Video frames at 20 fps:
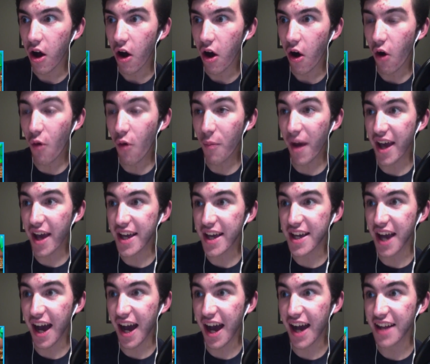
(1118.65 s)
Oh my
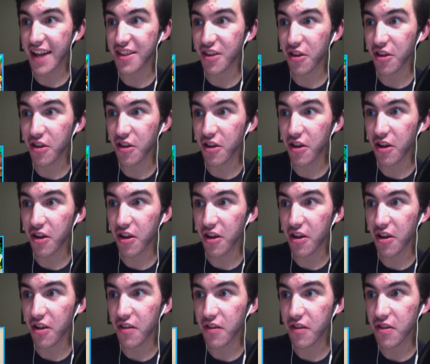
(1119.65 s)
god!
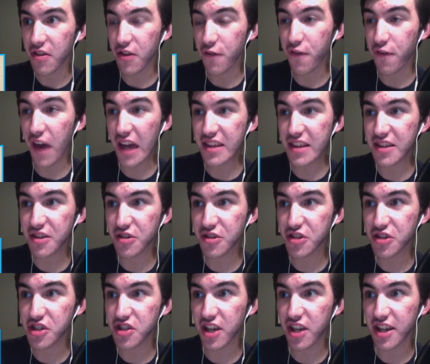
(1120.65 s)
The fact that they're
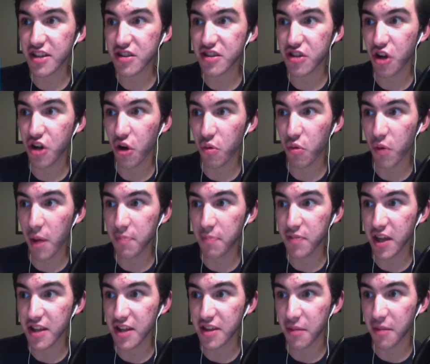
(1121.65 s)
just like
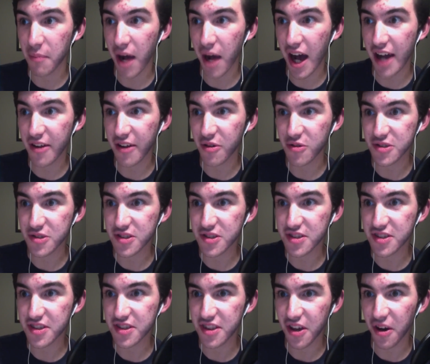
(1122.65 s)
corrupting the
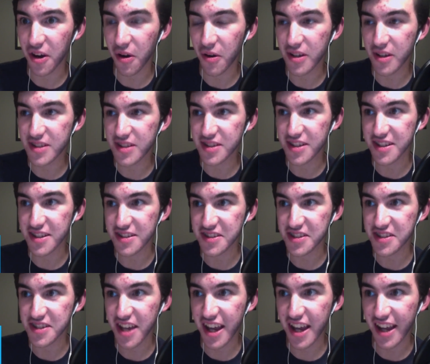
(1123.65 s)
models, though, is
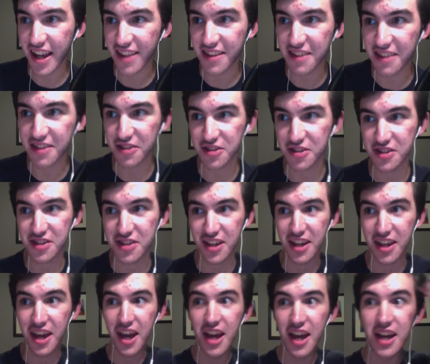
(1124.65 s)
insane. That they're just
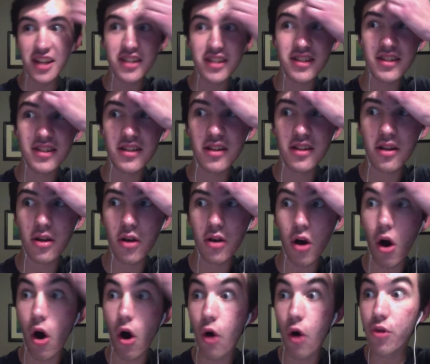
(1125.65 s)
like,
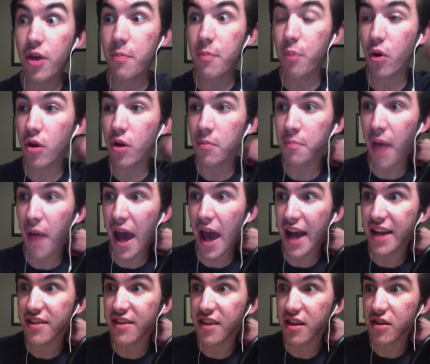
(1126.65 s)
oh, they put him
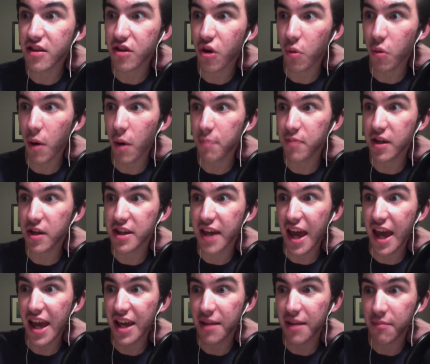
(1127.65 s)
back in the corrupted
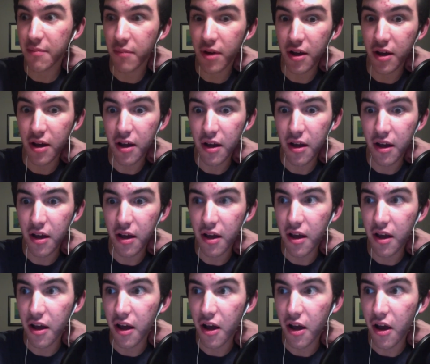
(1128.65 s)
game
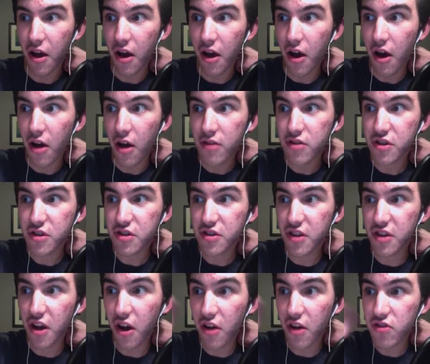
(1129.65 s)
to
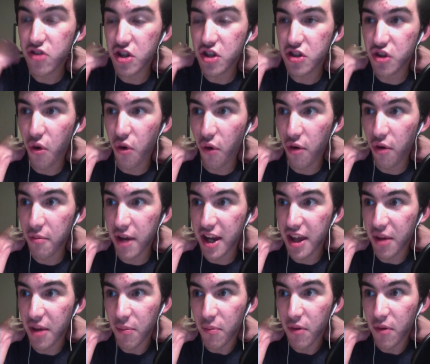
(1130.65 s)
to torment
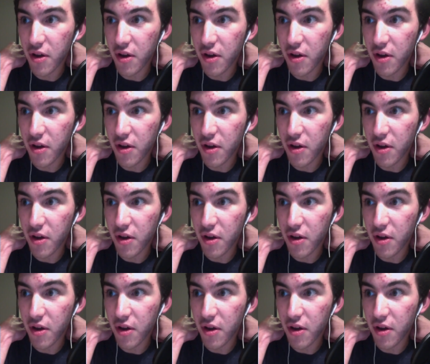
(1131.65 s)
him.